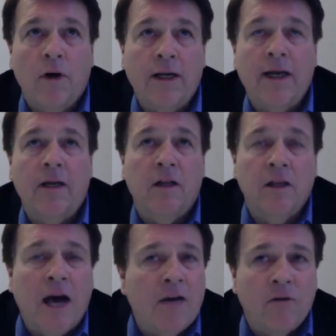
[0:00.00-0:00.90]
And again, a
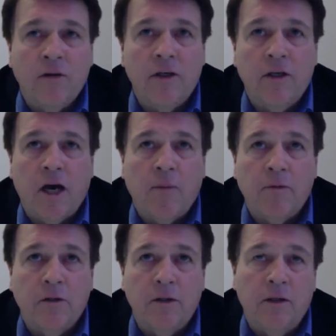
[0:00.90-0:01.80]
lot of early
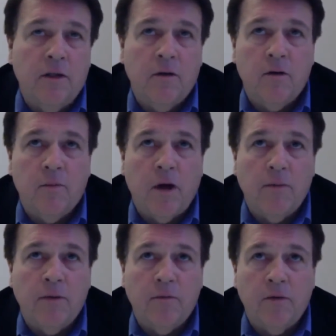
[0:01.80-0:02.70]
adopters, and they're
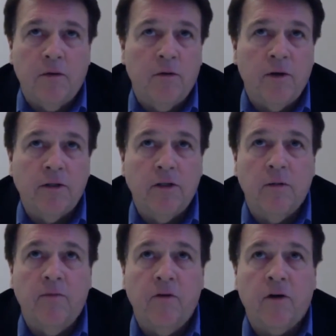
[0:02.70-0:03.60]
probably Gretchen,
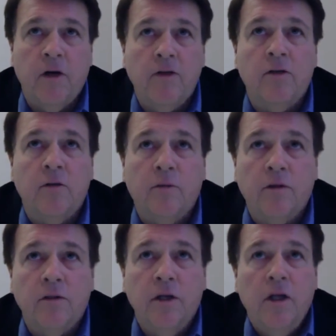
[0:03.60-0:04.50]
some of your
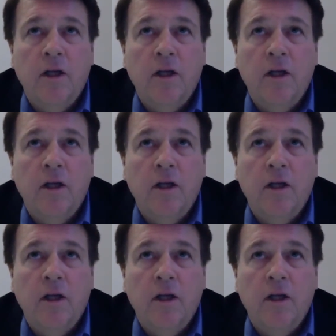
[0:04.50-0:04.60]
customers,